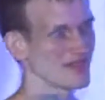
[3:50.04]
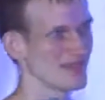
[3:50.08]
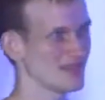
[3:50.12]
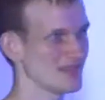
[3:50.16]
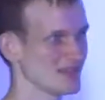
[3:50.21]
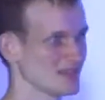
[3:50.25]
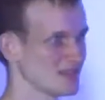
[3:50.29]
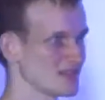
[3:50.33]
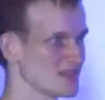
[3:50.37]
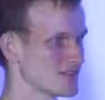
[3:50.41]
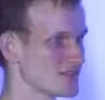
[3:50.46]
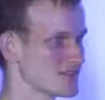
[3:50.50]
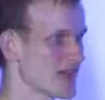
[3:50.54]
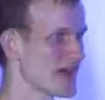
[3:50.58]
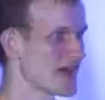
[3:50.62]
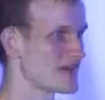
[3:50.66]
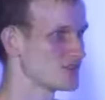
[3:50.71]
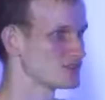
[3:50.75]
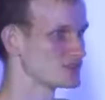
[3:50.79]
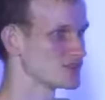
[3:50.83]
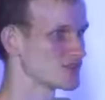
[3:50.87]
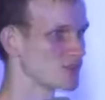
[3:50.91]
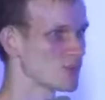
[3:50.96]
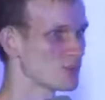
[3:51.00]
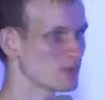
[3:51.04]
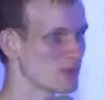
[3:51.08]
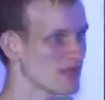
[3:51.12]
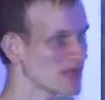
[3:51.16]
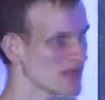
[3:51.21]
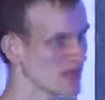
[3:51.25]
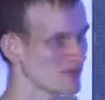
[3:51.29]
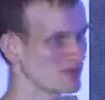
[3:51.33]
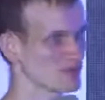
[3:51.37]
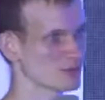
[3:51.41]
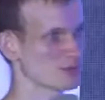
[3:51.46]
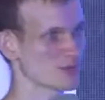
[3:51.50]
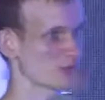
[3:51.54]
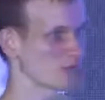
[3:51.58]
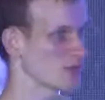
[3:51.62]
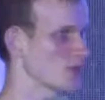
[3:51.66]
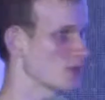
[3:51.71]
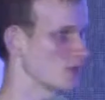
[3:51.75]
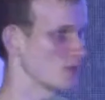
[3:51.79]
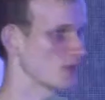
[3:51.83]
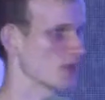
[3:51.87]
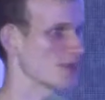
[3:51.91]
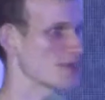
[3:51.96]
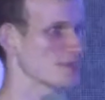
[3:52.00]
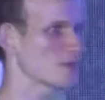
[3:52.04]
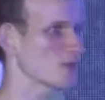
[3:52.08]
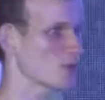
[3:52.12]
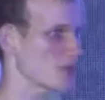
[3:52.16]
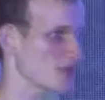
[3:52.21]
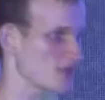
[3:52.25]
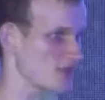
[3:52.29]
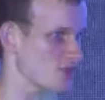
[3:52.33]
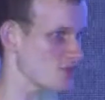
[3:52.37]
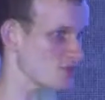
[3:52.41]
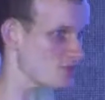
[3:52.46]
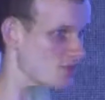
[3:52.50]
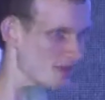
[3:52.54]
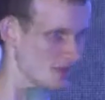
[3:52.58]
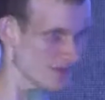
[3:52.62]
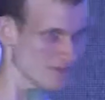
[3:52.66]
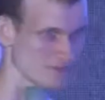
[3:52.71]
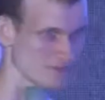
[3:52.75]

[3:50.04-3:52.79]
and have a little piece of the protocol that supports each one.